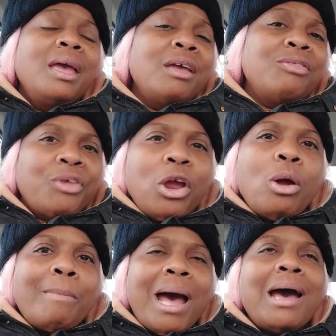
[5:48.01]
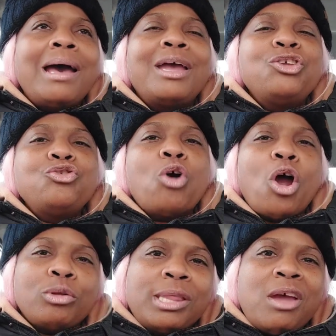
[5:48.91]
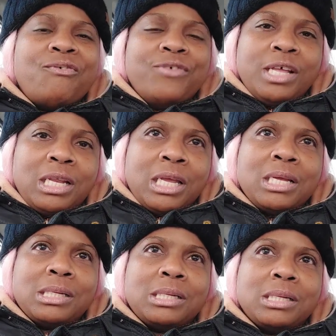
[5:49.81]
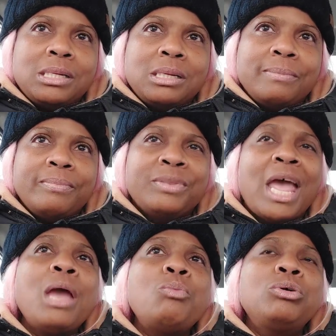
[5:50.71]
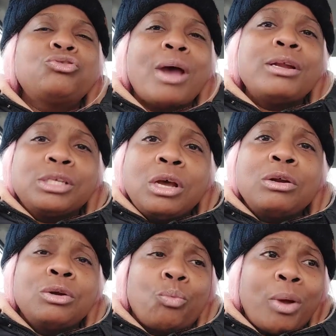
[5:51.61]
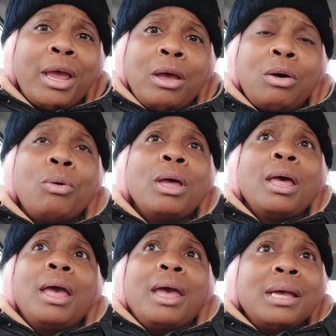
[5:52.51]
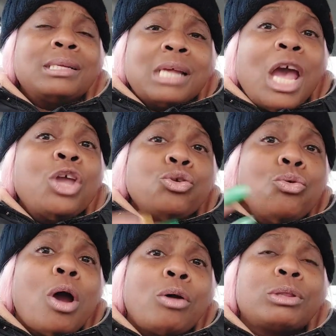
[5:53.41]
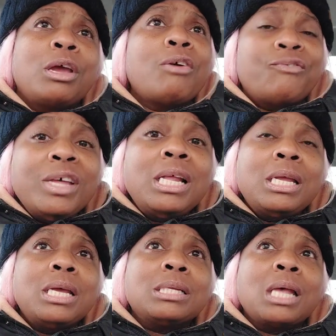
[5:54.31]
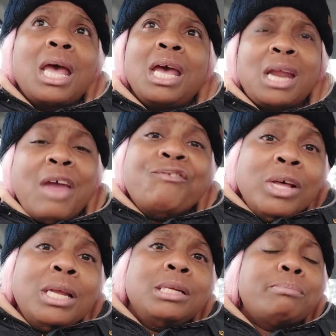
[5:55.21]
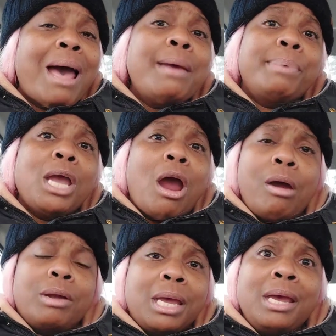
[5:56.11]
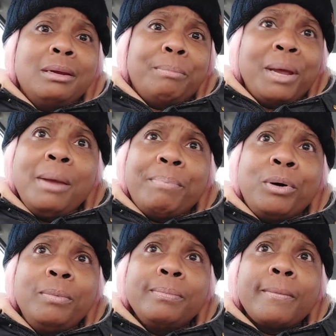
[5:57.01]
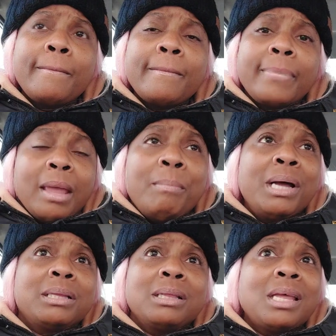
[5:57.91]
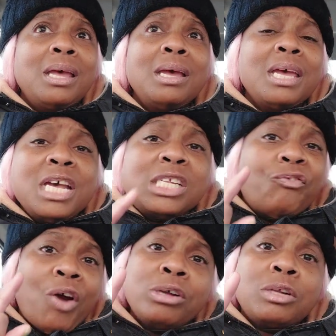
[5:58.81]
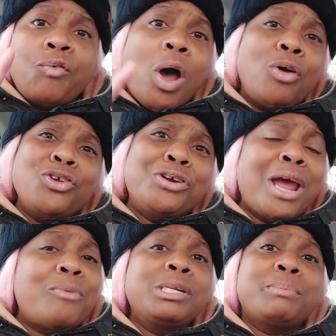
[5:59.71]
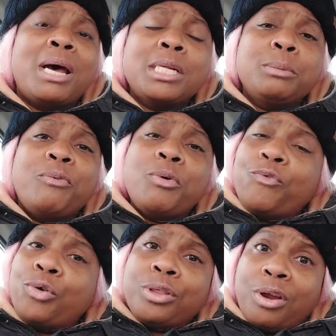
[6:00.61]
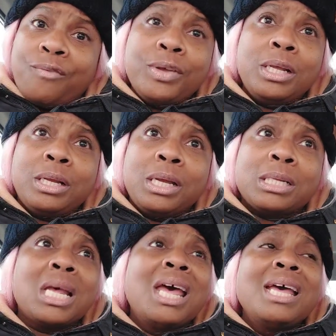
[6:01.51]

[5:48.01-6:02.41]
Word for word: In their mind, you hurt their feelings. They will try to turn it around and say you hurt their feelings. And their feelings might be hurt, Kingdom people. But the thing is, first of all, you're not responsible for their feelings.